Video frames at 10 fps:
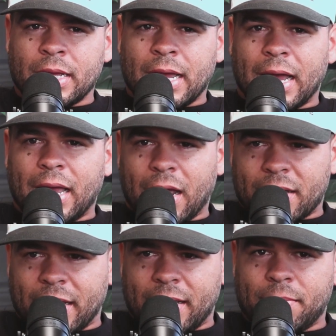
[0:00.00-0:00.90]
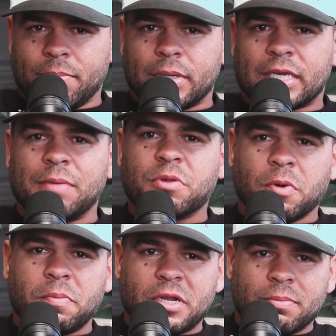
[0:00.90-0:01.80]
how can I keep the
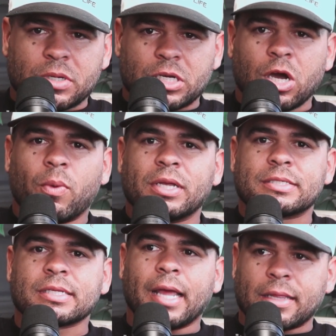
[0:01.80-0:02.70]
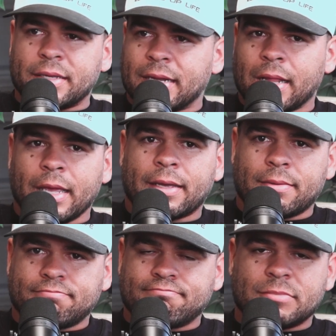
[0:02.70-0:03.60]
momentum going slightly, not like
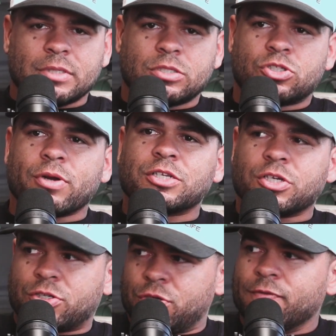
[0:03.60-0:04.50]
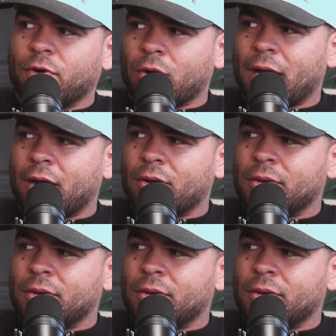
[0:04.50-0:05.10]
stretching too far out.